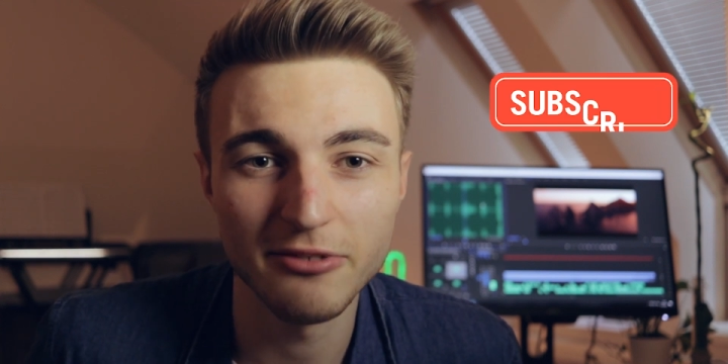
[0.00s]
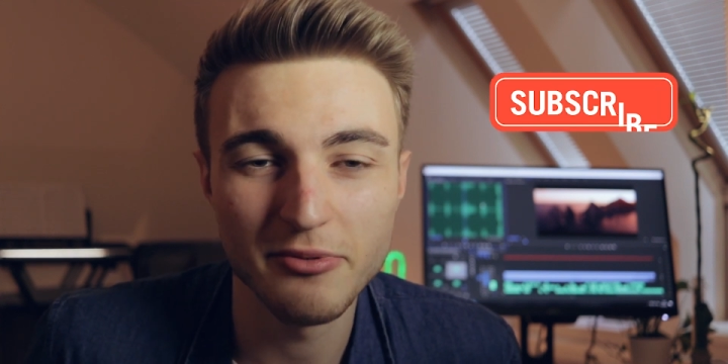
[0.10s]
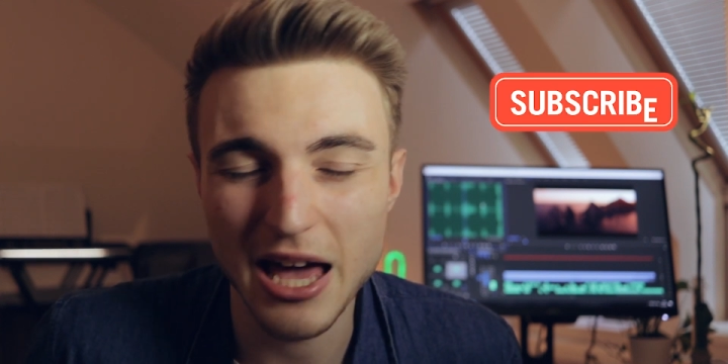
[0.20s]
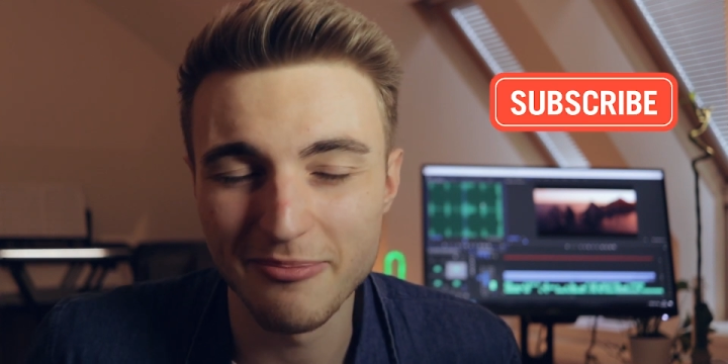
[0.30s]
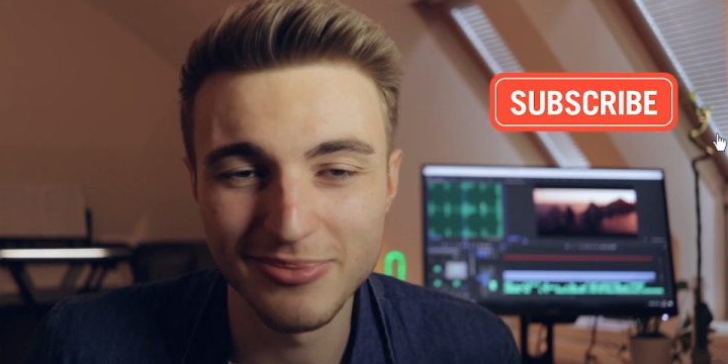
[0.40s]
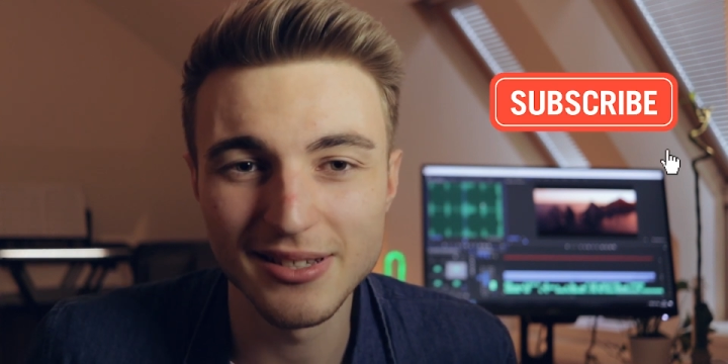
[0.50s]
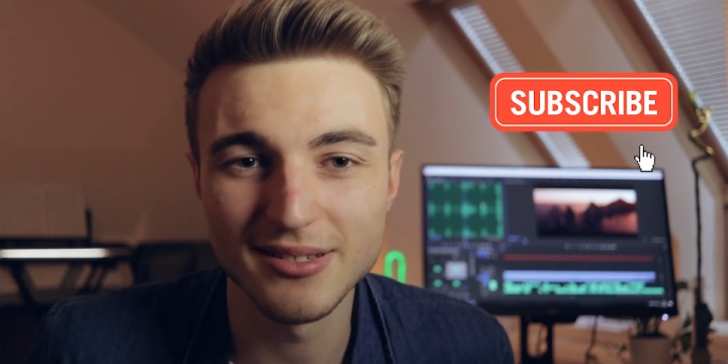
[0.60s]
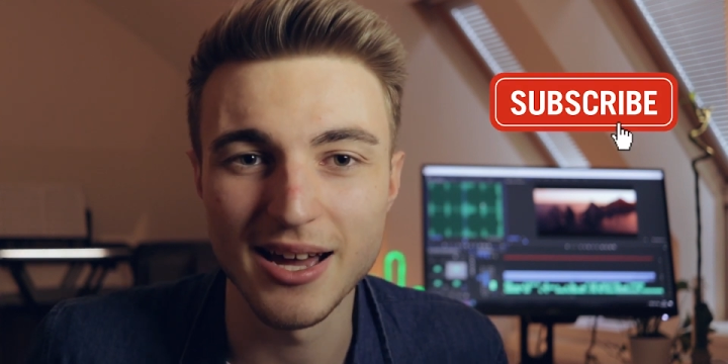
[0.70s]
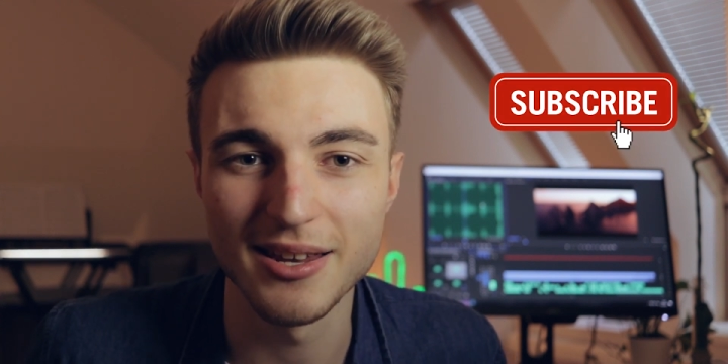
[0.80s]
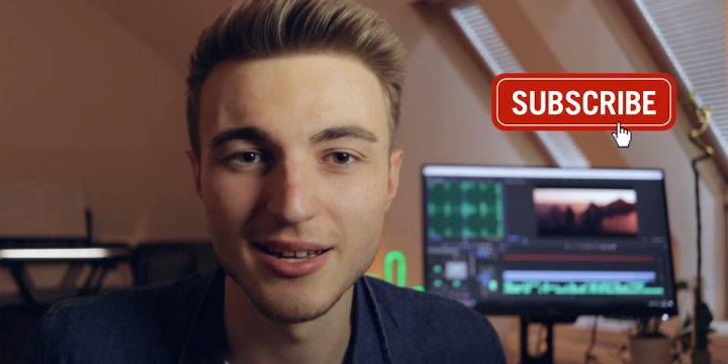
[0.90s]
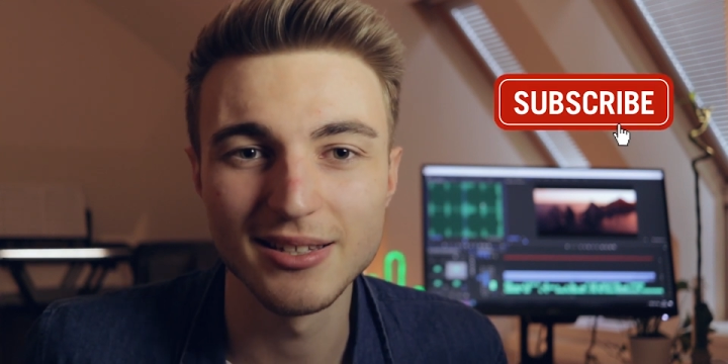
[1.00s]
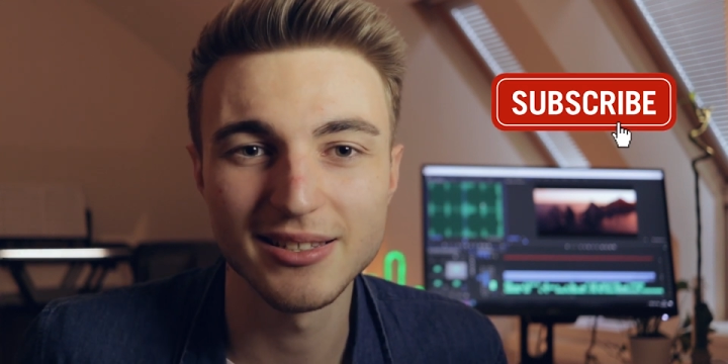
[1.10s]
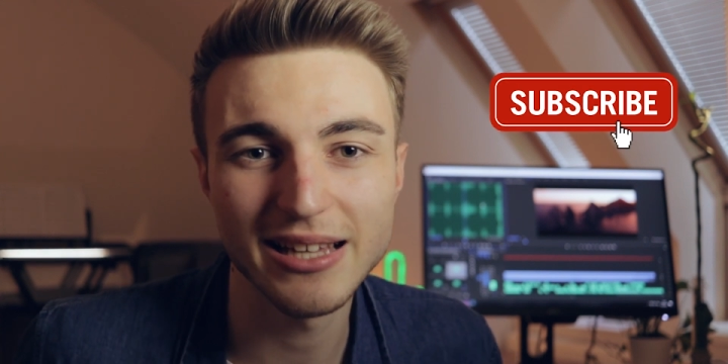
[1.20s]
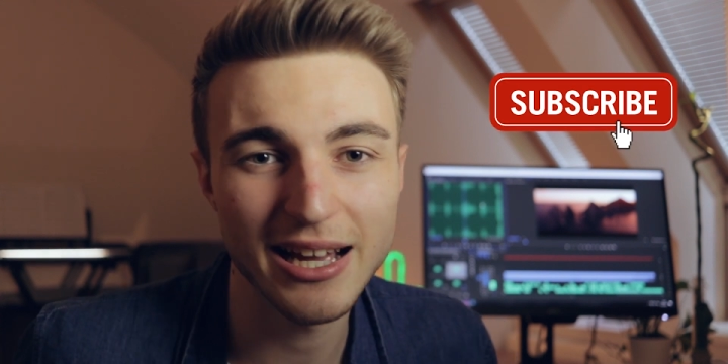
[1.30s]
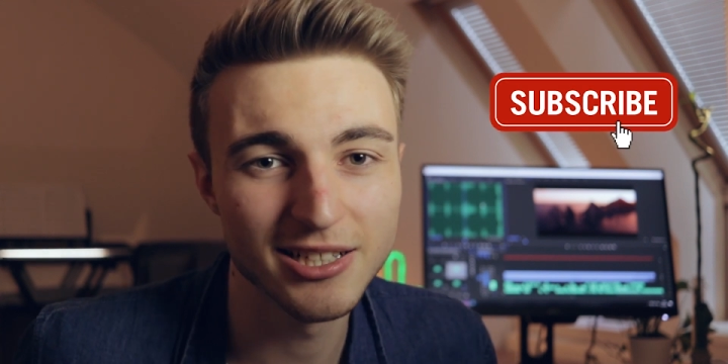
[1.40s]
And with that being said,
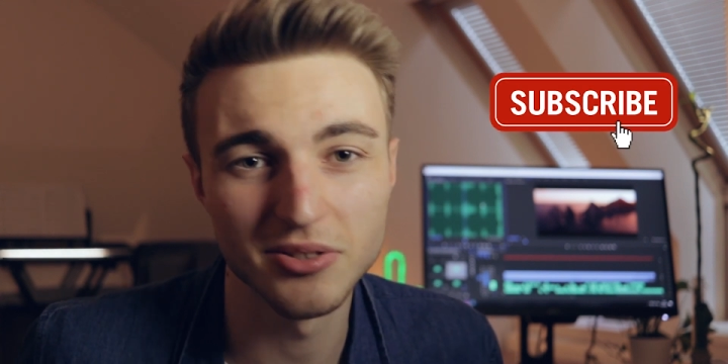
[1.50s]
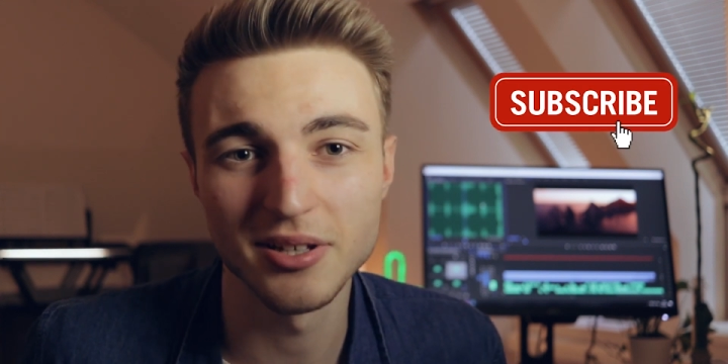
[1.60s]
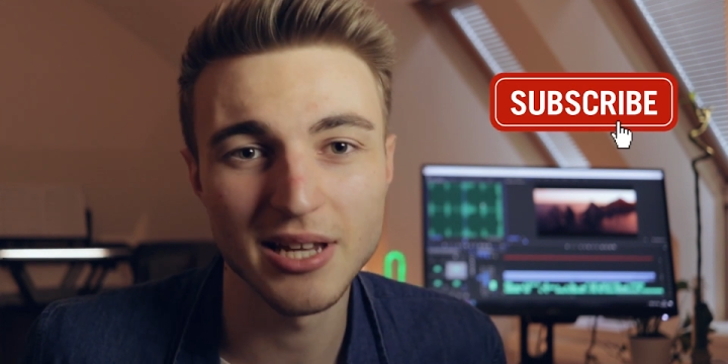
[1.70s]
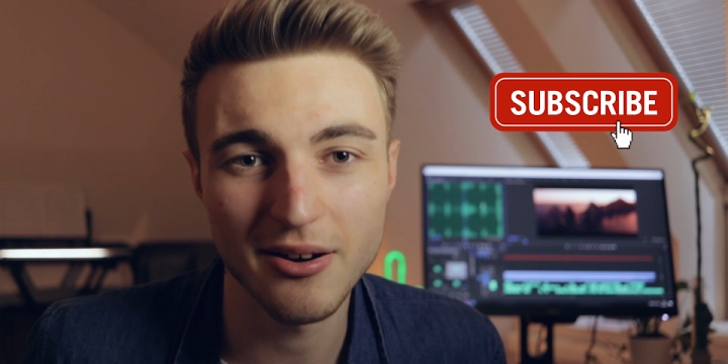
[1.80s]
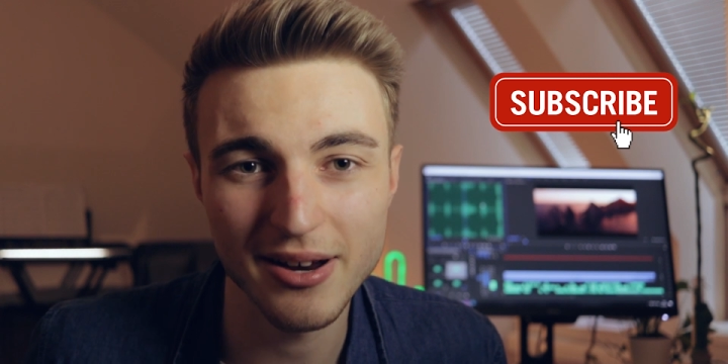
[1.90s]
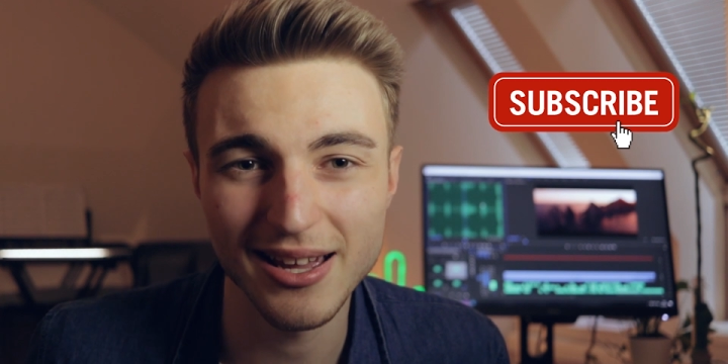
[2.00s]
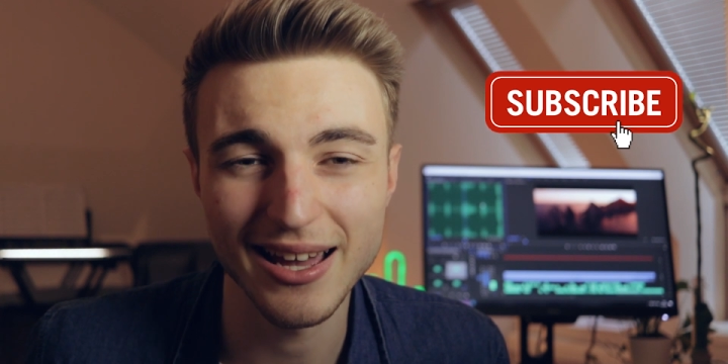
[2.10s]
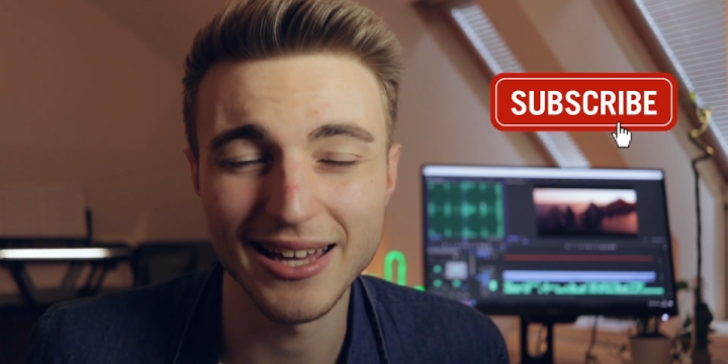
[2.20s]
stay extraordinary,